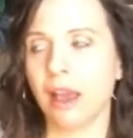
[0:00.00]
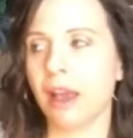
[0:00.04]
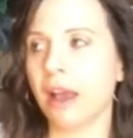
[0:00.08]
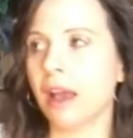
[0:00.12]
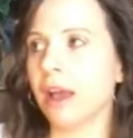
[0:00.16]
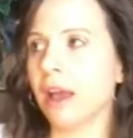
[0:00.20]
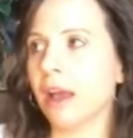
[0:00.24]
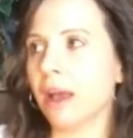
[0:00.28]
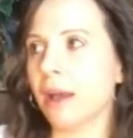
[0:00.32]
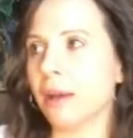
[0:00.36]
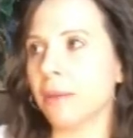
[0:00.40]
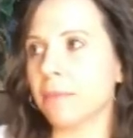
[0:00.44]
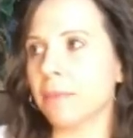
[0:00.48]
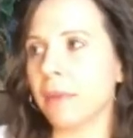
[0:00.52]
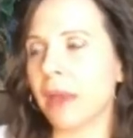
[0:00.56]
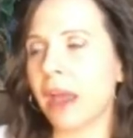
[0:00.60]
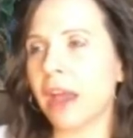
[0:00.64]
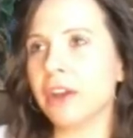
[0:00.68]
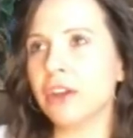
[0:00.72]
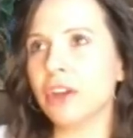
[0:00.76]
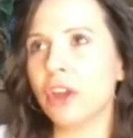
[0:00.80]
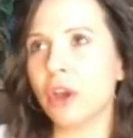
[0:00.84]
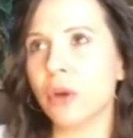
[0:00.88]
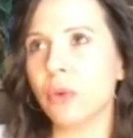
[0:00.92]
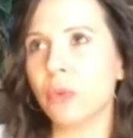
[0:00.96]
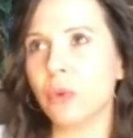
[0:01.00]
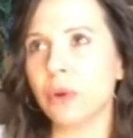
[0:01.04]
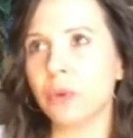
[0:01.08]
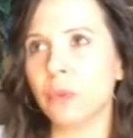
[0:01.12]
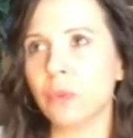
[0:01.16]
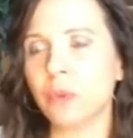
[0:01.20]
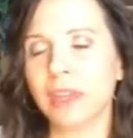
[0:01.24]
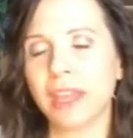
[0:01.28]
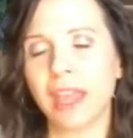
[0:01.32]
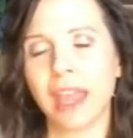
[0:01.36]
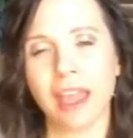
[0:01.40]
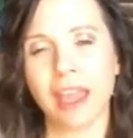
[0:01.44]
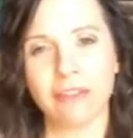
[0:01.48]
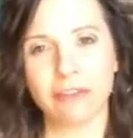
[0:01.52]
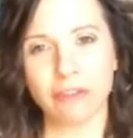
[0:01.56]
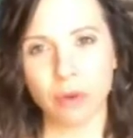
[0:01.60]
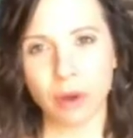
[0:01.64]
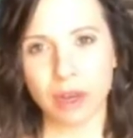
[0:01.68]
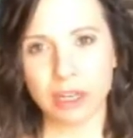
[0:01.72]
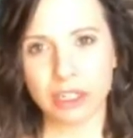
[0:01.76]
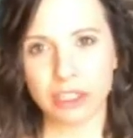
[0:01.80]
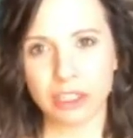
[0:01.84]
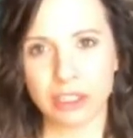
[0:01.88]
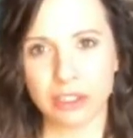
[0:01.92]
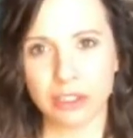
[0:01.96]
I know when we have
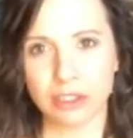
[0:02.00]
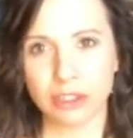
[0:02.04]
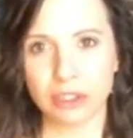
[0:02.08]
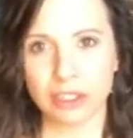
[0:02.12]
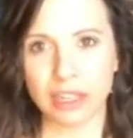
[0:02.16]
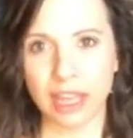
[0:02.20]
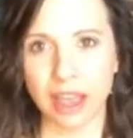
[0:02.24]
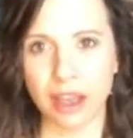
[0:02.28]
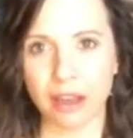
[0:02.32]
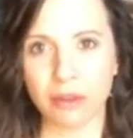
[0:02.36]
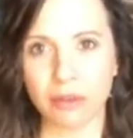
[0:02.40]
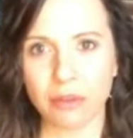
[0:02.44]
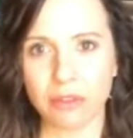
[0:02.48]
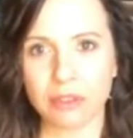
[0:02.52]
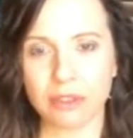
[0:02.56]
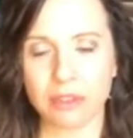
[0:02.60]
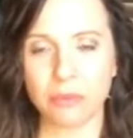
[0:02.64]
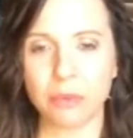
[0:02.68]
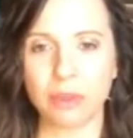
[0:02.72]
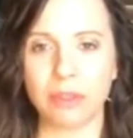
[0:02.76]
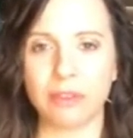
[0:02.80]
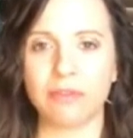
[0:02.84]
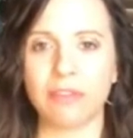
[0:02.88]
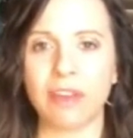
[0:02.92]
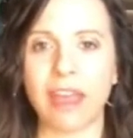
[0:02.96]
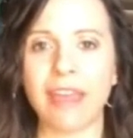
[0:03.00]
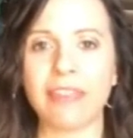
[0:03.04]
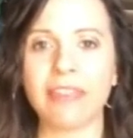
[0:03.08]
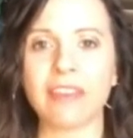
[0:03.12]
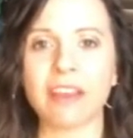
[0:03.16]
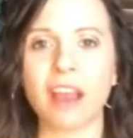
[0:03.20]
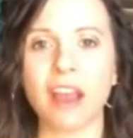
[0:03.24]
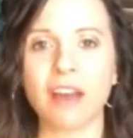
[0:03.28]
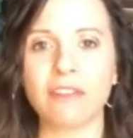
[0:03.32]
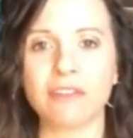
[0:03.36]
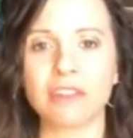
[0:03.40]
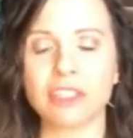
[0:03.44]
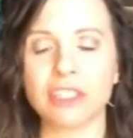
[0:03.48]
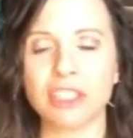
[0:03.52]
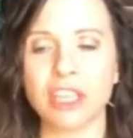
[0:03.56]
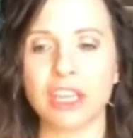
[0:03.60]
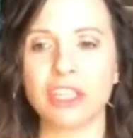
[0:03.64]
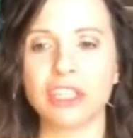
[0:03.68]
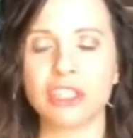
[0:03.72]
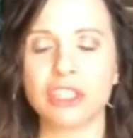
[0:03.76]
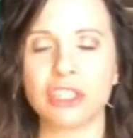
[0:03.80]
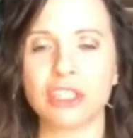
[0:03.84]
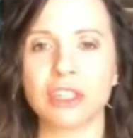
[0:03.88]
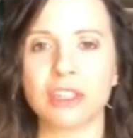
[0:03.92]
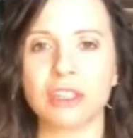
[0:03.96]
questions or doubts, we've had the
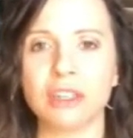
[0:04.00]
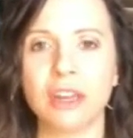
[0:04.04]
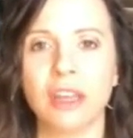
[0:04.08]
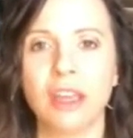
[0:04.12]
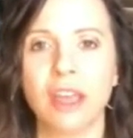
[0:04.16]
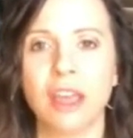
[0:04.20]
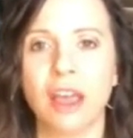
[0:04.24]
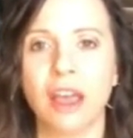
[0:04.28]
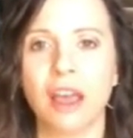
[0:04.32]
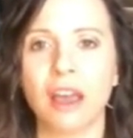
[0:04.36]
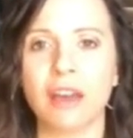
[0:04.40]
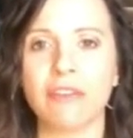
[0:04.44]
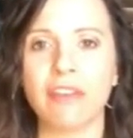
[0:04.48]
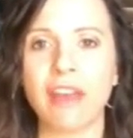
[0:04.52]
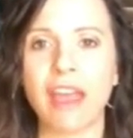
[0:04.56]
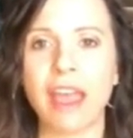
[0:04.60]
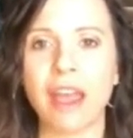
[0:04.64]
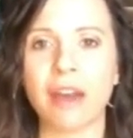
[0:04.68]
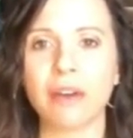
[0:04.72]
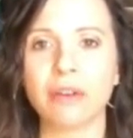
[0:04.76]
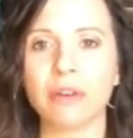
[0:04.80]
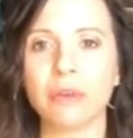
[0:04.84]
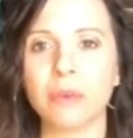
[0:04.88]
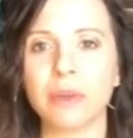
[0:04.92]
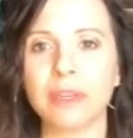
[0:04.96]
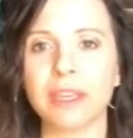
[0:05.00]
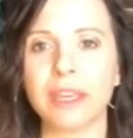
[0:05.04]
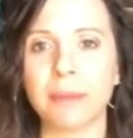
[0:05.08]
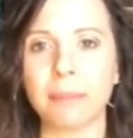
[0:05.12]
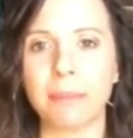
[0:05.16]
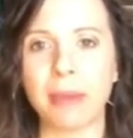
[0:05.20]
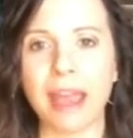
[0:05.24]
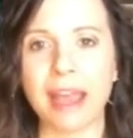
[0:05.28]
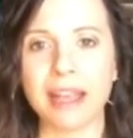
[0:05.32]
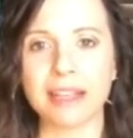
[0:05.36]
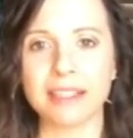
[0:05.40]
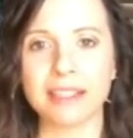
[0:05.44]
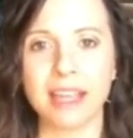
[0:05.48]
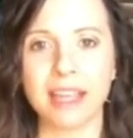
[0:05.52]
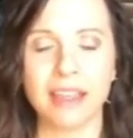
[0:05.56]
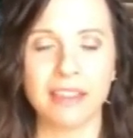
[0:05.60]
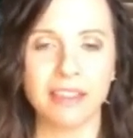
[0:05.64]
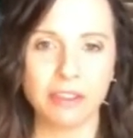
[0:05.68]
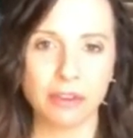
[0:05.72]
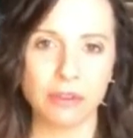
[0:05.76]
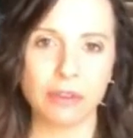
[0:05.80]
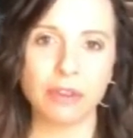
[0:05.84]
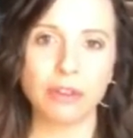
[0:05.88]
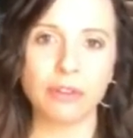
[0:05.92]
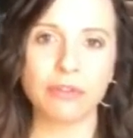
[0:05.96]
conversation of how do we get past that.
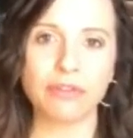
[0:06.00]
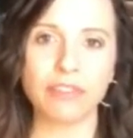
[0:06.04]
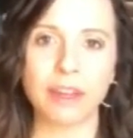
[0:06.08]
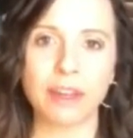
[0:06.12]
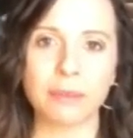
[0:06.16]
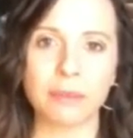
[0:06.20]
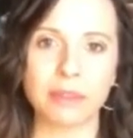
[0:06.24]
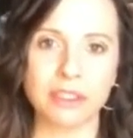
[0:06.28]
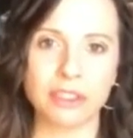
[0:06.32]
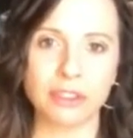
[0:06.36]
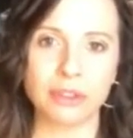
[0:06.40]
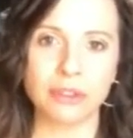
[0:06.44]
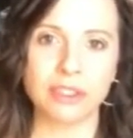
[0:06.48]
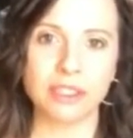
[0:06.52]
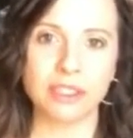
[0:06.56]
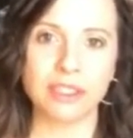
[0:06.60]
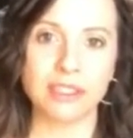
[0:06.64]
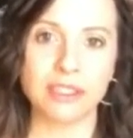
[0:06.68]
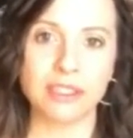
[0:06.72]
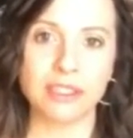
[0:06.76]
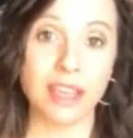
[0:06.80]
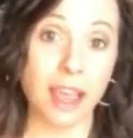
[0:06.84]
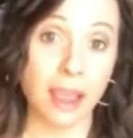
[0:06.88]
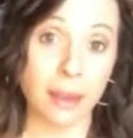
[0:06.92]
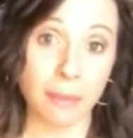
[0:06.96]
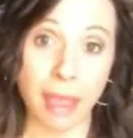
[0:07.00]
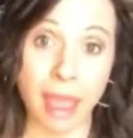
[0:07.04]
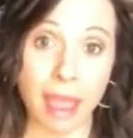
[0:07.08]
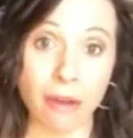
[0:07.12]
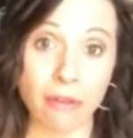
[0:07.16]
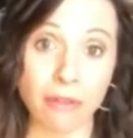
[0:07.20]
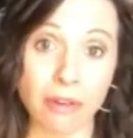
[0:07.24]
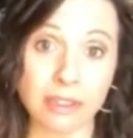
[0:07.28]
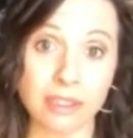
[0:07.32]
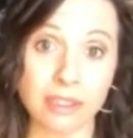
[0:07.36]
So your family's using timeout.